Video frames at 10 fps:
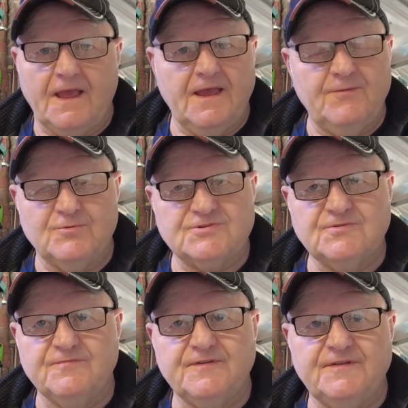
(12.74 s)
It was
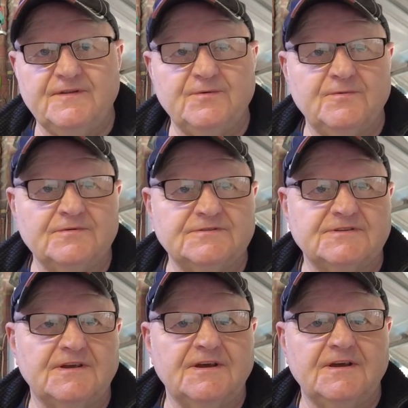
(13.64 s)
something that
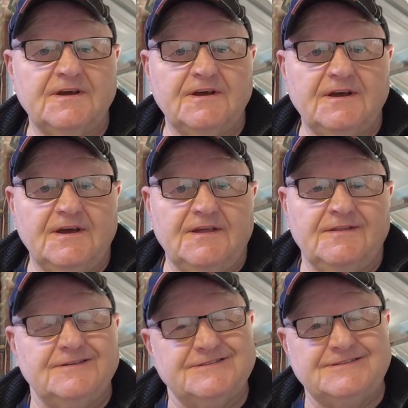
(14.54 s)

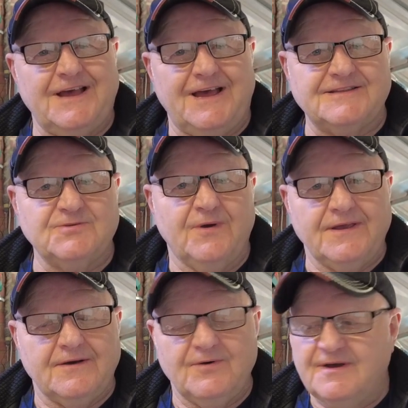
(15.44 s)
started to
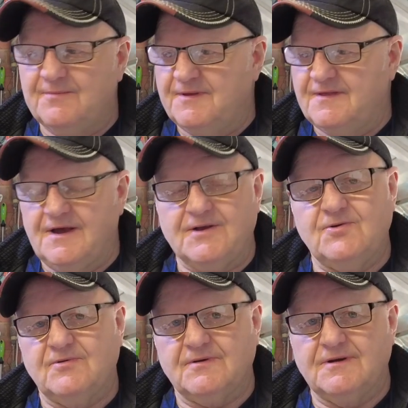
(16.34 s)
eat away at me that I
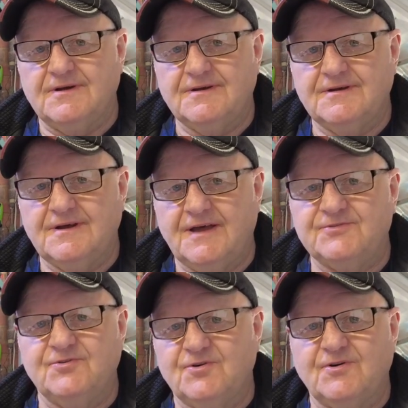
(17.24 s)
had
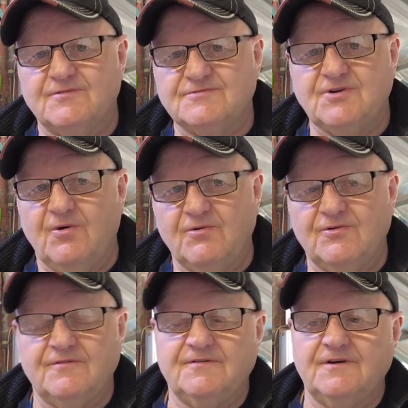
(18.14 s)
no control
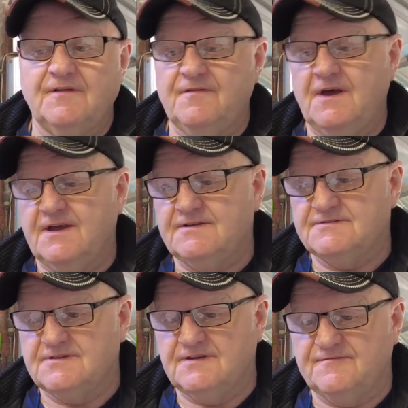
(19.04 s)
over, and that
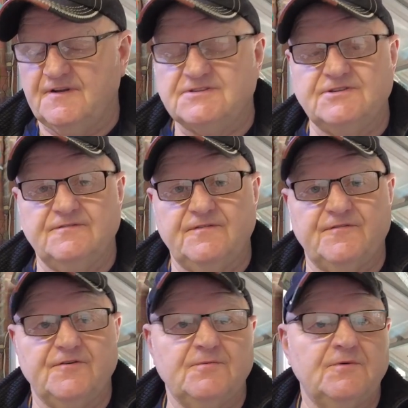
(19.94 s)
is the flashing of the
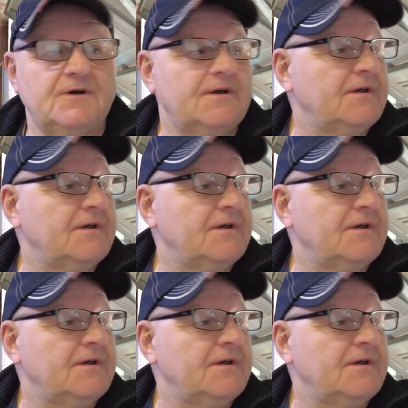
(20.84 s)
firmware.